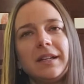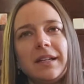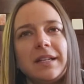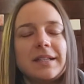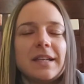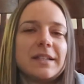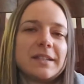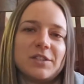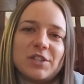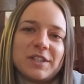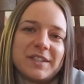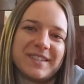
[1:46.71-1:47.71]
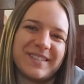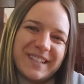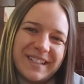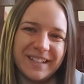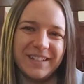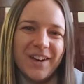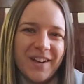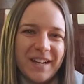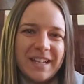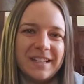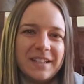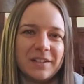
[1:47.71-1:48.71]
it's just not
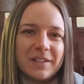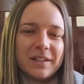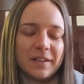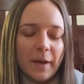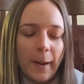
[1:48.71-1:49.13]
ideal.